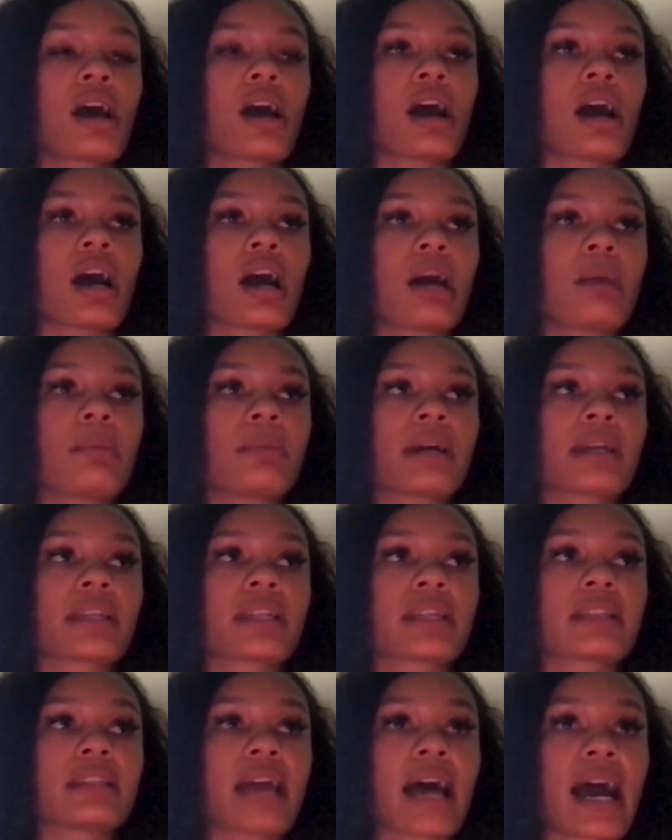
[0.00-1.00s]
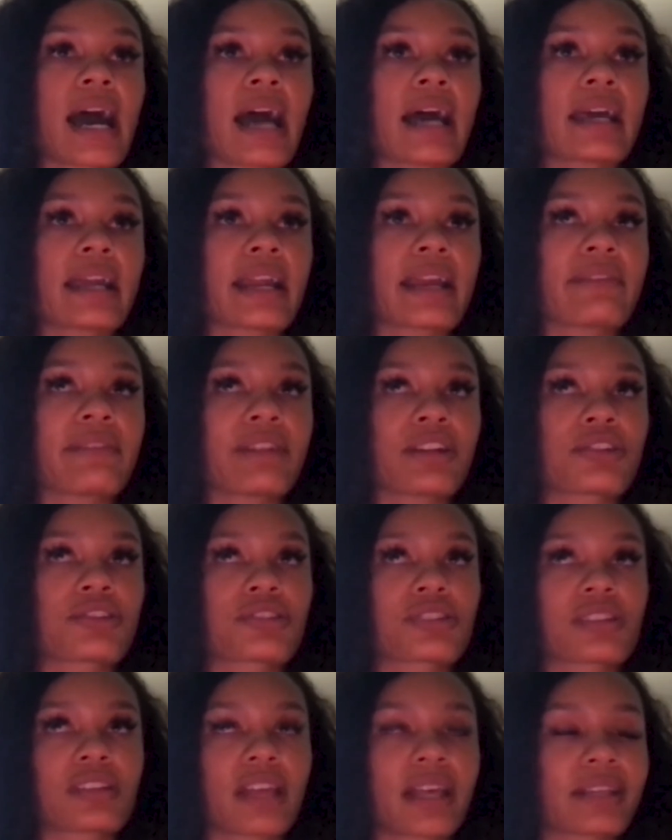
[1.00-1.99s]
I did that. And I
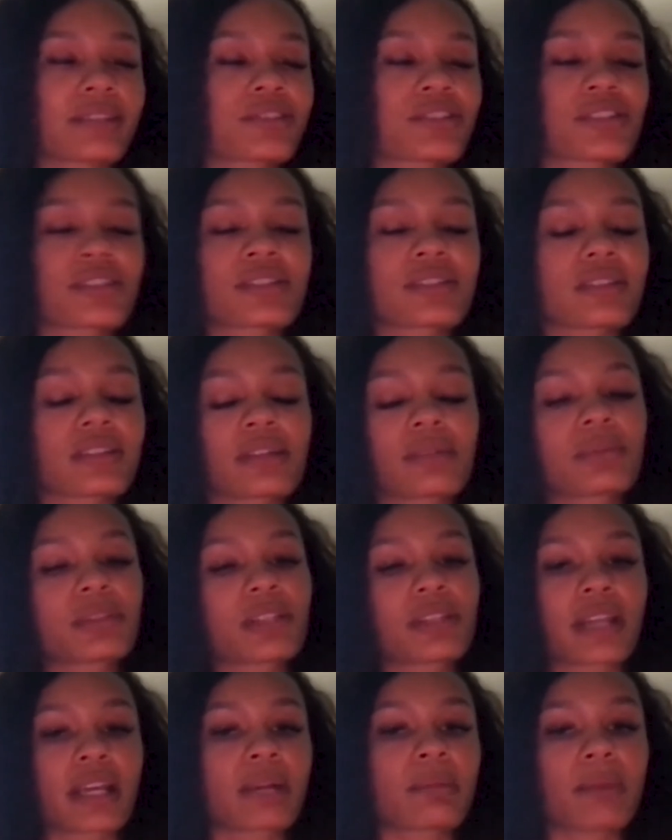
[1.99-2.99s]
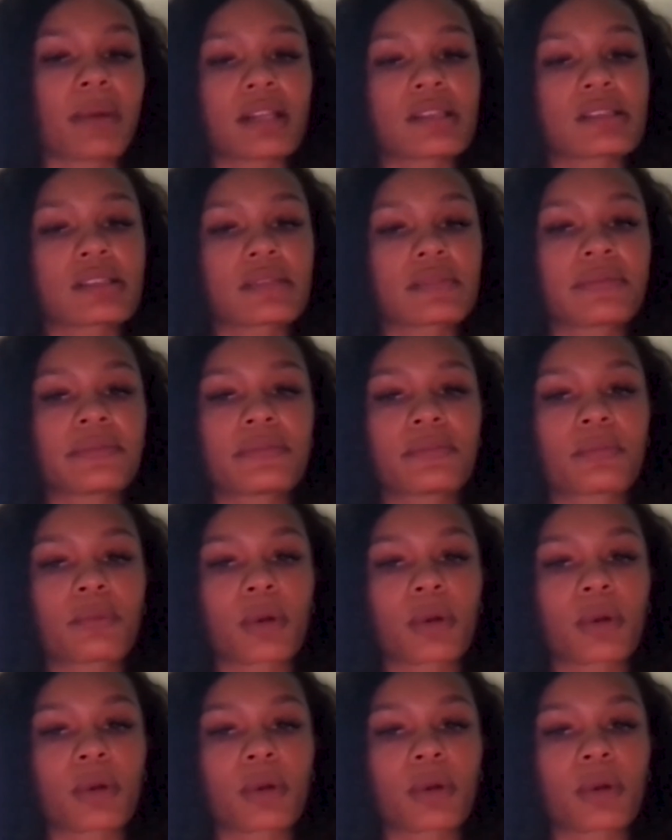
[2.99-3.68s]
eventually like just literally within like months of